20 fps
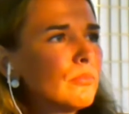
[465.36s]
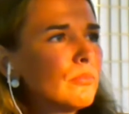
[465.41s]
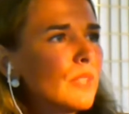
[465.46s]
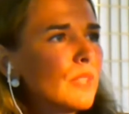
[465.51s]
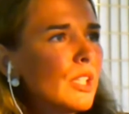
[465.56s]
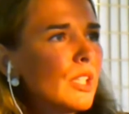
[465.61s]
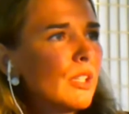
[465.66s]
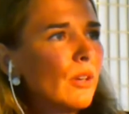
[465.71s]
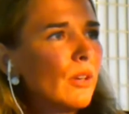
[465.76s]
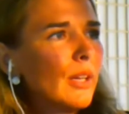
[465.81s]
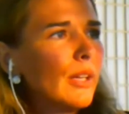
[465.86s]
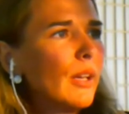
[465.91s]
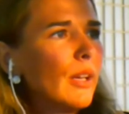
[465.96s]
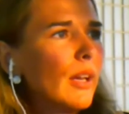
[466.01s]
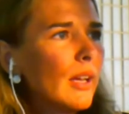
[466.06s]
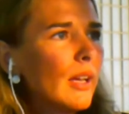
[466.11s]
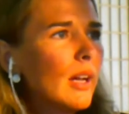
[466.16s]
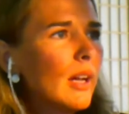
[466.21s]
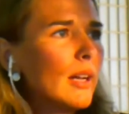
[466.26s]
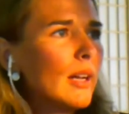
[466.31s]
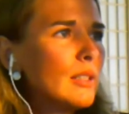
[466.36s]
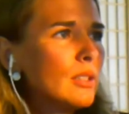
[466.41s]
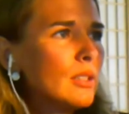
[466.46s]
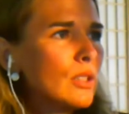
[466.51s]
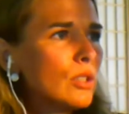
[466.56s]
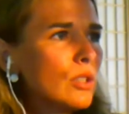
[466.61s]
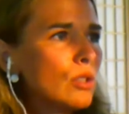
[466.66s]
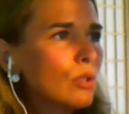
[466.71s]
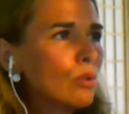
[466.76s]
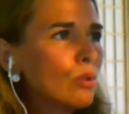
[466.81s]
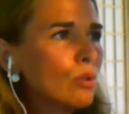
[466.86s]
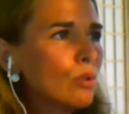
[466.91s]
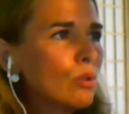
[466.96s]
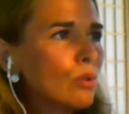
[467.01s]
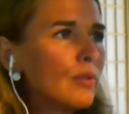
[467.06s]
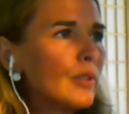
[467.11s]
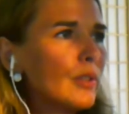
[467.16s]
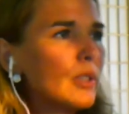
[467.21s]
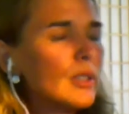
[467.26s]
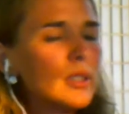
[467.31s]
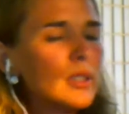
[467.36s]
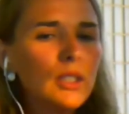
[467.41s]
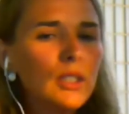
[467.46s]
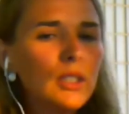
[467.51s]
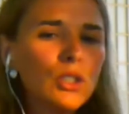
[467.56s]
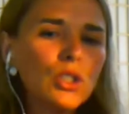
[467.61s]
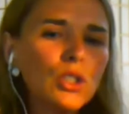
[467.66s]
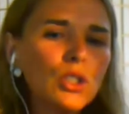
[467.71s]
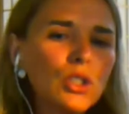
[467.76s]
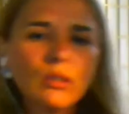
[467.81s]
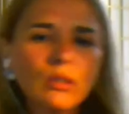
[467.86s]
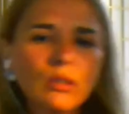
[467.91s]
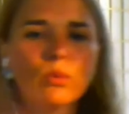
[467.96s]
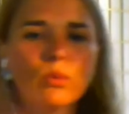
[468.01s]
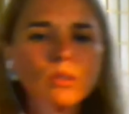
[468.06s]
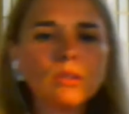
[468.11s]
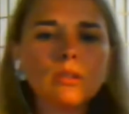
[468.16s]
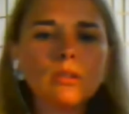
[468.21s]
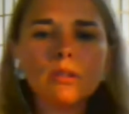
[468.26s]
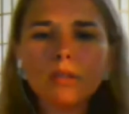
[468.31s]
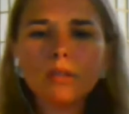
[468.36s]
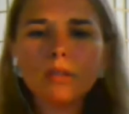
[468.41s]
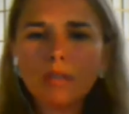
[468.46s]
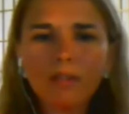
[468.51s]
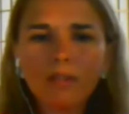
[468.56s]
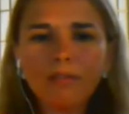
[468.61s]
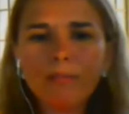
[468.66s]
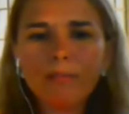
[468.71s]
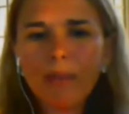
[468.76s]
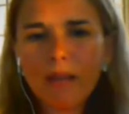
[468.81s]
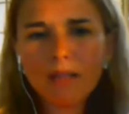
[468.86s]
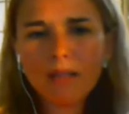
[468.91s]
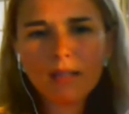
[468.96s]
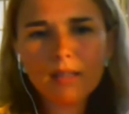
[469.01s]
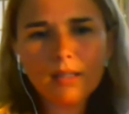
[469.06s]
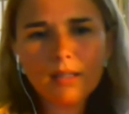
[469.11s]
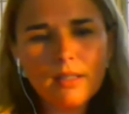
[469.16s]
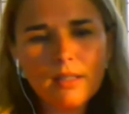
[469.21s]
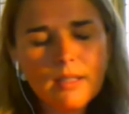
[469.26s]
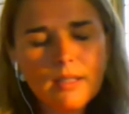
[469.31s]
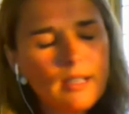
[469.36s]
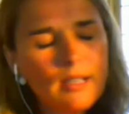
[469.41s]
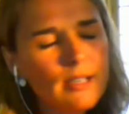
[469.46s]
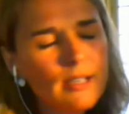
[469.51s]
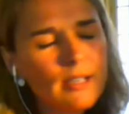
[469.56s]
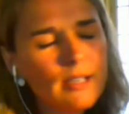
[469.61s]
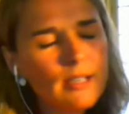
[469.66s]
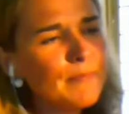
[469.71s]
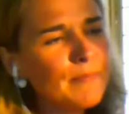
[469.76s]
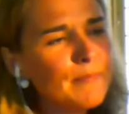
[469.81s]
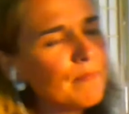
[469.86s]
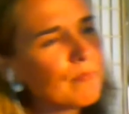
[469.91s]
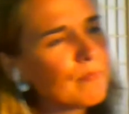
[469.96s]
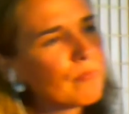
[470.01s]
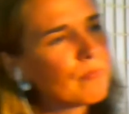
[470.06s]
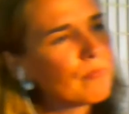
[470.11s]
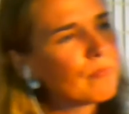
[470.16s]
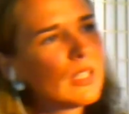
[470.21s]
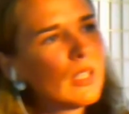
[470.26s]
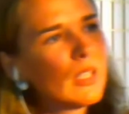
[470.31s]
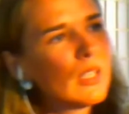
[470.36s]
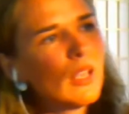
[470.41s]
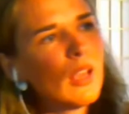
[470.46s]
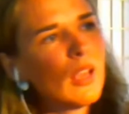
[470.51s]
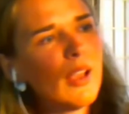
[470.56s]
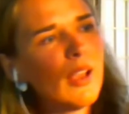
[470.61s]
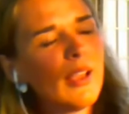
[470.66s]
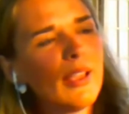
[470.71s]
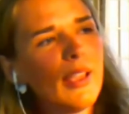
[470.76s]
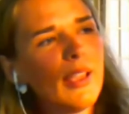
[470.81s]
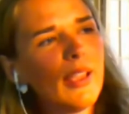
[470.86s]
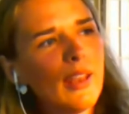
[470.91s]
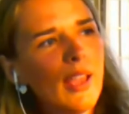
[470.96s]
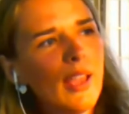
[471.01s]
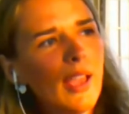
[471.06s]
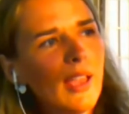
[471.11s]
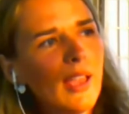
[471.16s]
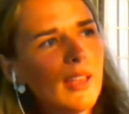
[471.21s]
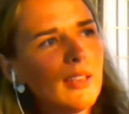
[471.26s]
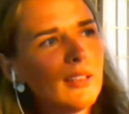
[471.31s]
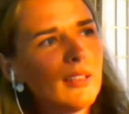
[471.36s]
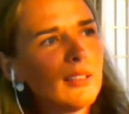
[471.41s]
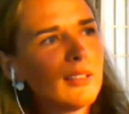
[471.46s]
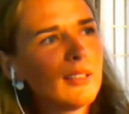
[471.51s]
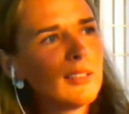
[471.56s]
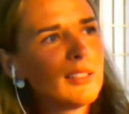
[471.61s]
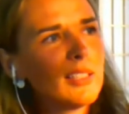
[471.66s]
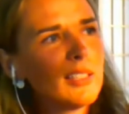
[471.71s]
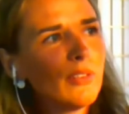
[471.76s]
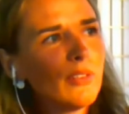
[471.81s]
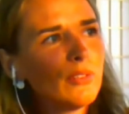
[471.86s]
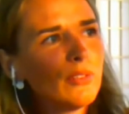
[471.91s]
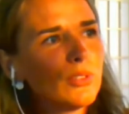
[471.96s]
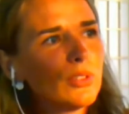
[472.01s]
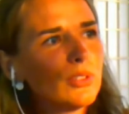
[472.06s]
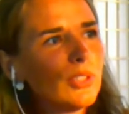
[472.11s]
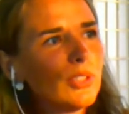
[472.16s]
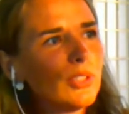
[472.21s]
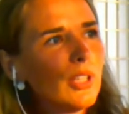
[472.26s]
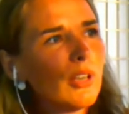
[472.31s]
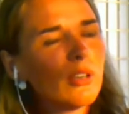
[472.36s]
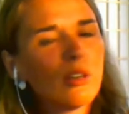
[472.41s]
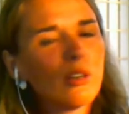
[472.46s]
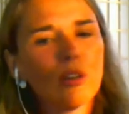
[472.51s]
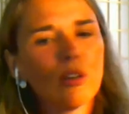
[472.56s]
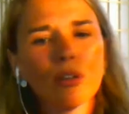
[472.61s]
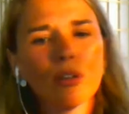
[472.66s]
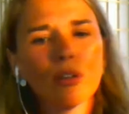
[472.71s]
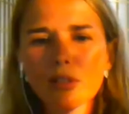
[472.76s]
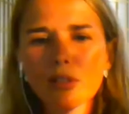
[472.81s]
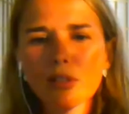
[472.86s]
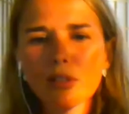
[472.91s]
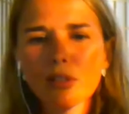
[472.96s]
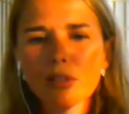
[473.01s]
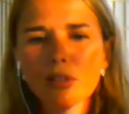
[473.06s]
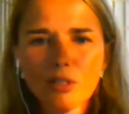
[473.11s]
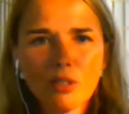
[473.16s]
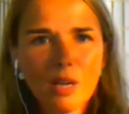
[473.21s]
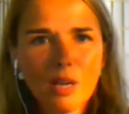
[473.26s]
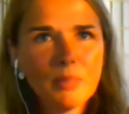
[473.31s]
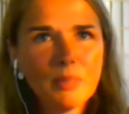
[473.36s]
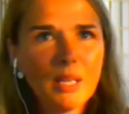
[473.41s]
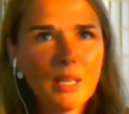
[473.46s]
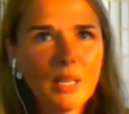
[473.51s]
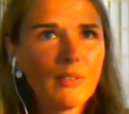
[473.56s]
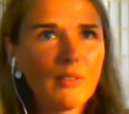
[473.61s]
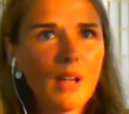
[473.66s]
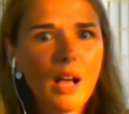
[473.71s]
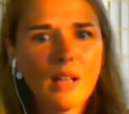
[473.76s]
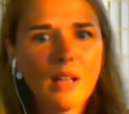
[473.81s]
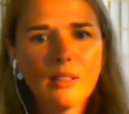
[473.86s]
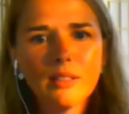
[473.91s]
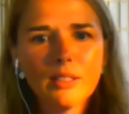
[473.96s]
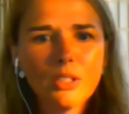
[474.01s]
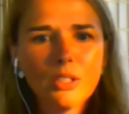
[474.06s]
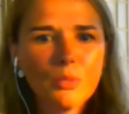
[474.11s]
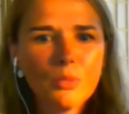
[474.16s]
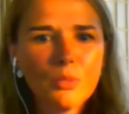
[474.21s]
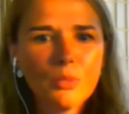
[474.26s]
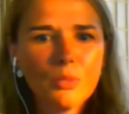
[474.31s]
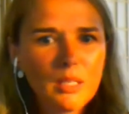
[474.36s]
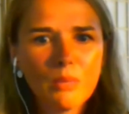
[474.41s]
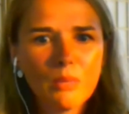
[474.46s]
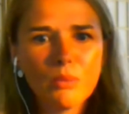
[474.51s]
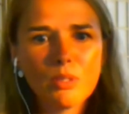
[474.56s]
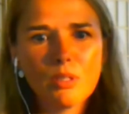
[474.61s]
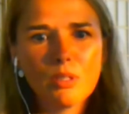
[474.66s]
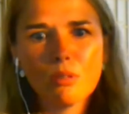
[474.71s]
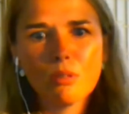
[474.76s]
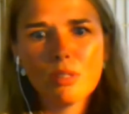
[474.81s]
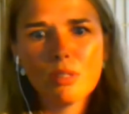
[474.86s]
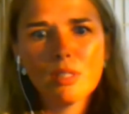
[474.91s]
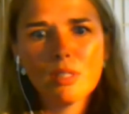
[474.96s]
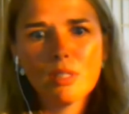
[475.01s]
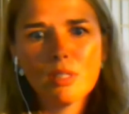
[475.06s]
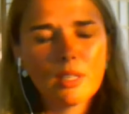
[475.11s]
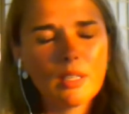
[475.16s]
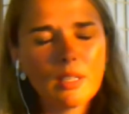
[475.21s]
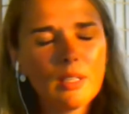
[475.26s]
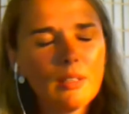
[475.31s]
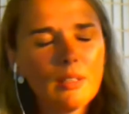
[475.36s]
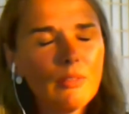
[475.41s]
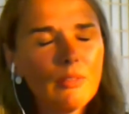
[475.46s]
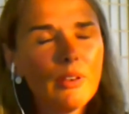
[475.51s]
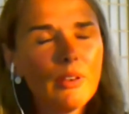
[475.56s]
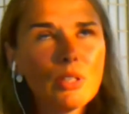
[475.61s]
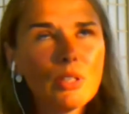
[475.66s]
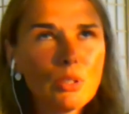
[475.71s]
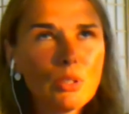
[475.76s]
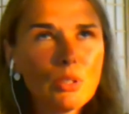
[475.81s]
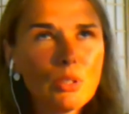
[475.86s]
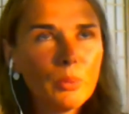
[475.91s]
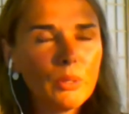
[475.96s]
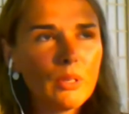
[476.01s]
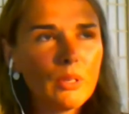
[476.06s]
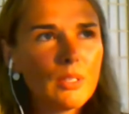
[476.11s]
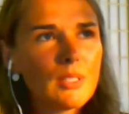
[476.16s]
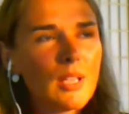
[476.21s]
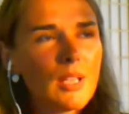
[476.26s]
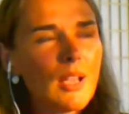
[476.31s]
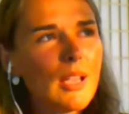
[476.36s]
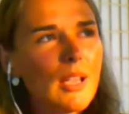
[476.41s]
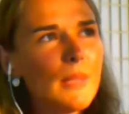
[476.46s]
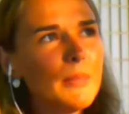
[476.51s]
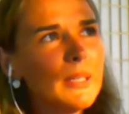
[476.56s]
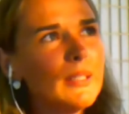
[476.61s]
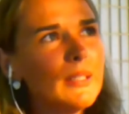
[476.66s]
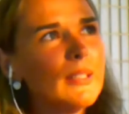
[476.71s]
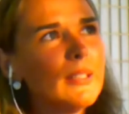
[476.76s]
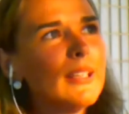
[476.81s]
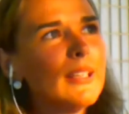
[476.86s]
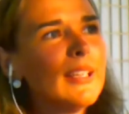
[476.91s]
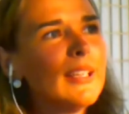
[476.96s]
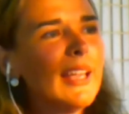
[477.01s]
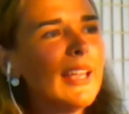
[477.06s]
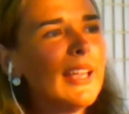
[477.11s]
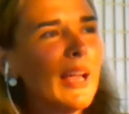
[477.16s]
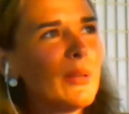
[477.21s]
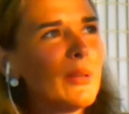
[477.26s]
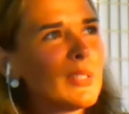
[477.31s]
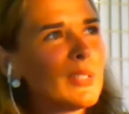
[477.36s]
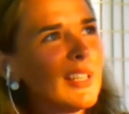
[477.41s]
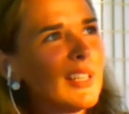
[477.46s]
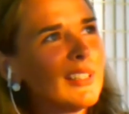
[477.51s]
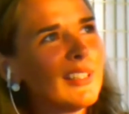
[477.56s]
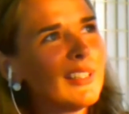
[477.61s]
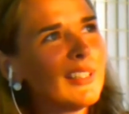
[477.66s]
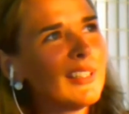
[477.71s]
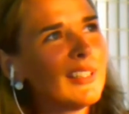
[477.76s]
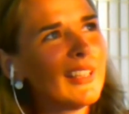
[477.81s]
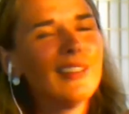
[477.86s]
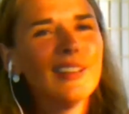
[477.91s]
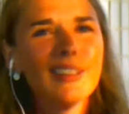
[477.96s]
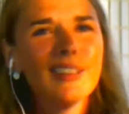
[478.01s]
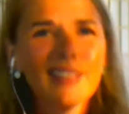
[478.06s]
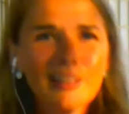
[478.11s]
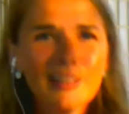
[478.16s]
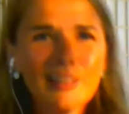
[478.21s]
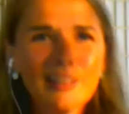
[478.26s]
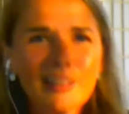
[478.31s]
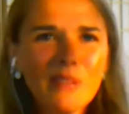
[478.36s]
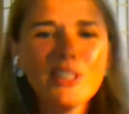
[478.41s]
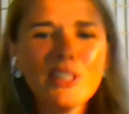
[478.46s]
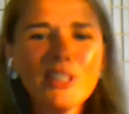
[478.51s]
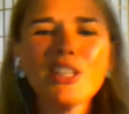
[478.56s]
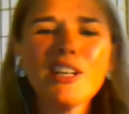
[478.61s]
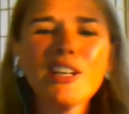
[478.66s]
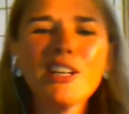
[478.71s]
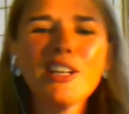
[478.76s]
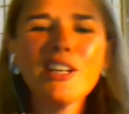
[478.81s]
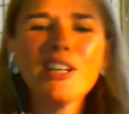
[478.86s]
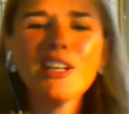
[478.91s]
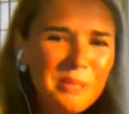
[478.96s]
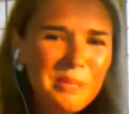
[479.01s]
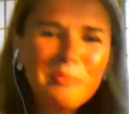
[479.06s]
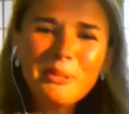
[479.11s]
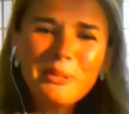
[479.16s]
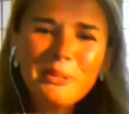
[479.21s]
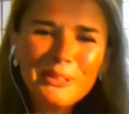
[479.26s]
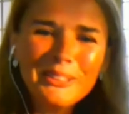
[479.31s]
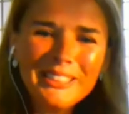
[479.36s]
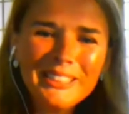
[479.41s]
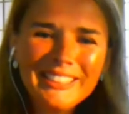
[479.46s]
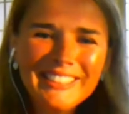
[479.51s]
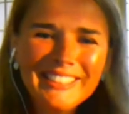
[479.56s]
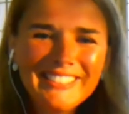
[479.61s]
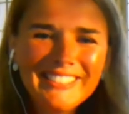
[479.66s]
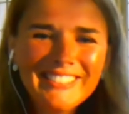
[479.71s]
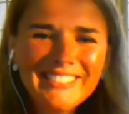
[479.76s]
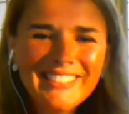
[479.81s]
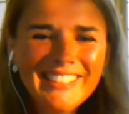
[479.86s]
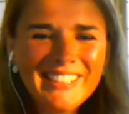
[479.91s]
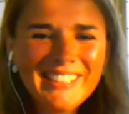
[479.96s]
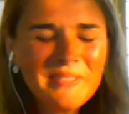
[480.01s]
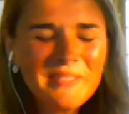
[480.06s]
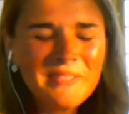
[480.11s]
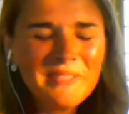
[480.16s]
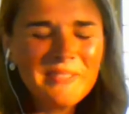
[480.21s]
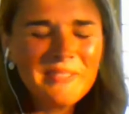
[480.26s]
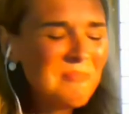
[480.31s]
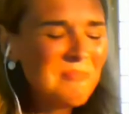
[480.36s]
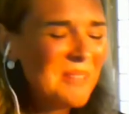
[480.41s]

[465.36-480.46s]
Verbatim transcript: you know I, I got into sort of the digital world of medicine. I had had uh, several young girls who had dropped out of college because they were so sick in a very short period of time, and I was kind of like, I'm not reaching enough people, you know. Um,